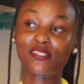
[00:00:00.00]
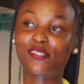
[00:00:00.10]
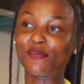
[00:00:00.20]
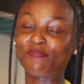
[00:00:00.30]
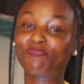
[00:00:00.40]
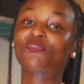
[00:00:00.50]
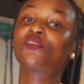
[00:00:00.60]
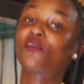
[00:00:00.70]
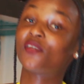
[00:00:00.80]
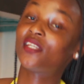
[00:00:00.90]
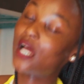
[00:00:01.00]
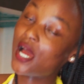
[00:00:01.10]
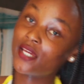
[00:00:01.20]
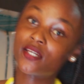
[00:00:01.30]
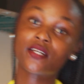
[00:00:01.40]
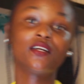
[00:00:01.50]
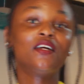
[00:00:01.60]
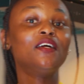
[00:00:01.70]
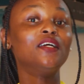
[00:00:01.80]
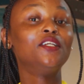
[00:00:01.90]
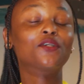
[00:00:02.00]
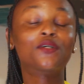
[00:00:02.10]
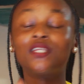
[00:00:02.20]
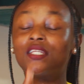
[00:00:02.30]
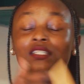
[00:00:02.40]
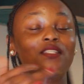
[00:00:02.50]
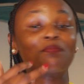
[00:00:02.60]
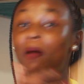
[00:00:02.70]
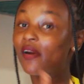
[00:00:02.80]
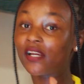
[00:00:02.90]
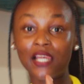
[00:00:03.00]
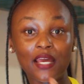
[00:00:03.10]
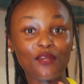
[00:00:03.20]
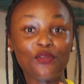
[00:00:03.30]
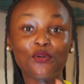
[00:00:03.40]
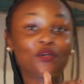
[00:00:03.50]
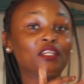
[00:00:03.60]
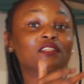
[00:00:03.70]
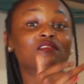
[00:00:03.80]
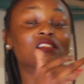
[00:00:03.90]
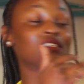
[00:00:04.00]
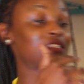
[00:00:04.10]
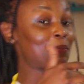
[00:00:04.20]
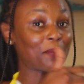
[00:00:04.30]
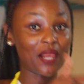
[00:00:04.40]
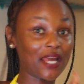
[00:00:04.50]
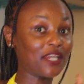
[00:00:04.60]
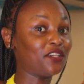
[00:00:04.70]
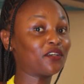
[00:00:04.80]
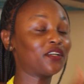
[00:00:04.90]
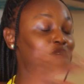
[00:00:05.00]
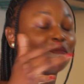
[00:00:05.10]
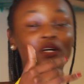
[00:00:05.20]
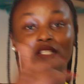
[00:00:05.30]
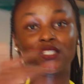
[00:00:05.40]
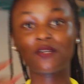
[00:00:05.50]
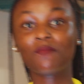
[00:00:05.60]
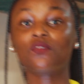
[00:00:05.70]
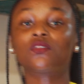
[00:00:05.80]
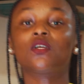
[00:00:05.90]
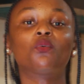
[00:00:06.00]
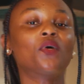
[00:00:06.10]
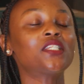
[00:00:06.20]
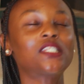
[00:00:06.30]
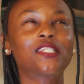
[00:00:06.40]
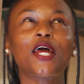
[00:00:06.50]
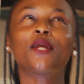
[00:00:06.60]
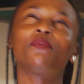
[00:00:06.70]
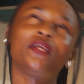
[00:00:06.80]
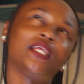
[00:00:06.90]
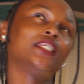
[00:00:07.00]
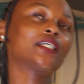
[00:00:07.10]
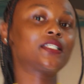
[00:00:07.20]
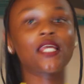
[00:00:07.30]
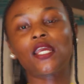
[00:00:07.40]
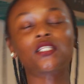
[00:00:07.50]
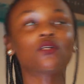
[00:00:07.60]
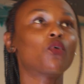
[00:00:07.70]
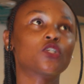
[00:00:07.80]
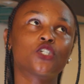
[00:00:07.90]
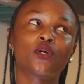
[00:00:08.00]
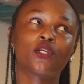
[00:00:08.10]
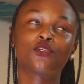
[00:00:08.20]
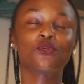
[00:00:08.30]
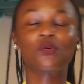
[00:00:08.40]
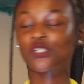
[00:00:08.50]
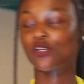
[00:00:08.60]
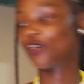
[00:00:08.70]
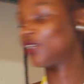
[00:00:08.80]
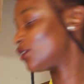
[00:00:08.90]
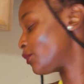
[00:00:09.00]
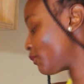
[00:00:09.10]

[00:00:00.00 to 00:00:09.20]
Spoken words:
So you couldn't hike, you couldn't paraglide, you couldn't zip line, you couldn't what. The winds there really dictate what you're gonna do, what you're not gonna do.